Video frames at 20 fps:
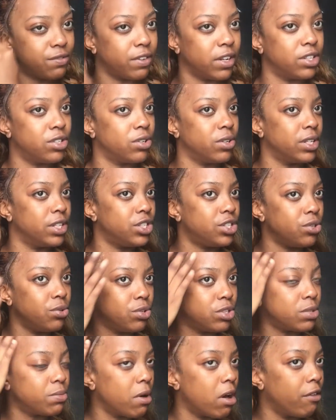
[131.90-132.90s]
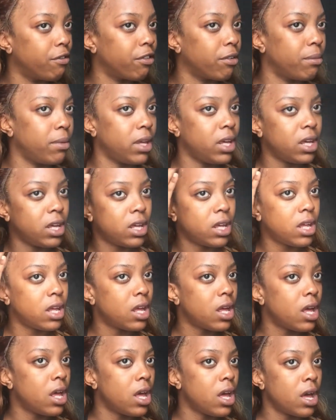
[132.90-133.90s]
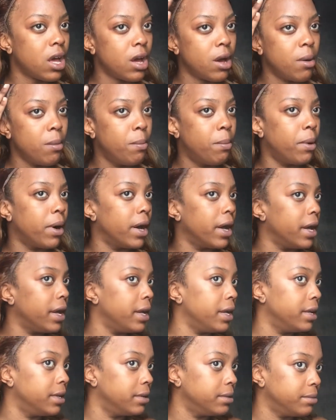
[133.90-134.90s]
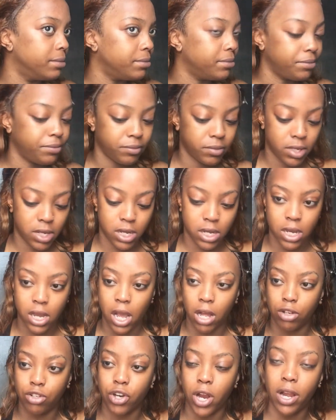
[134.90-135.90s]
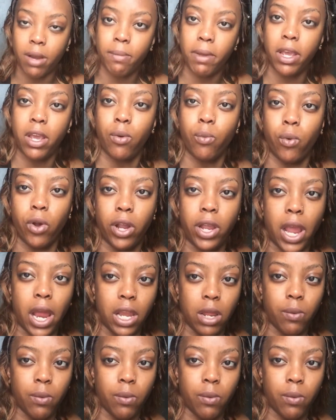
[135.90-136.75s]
This frontal is too small for me, but I'll try to make it work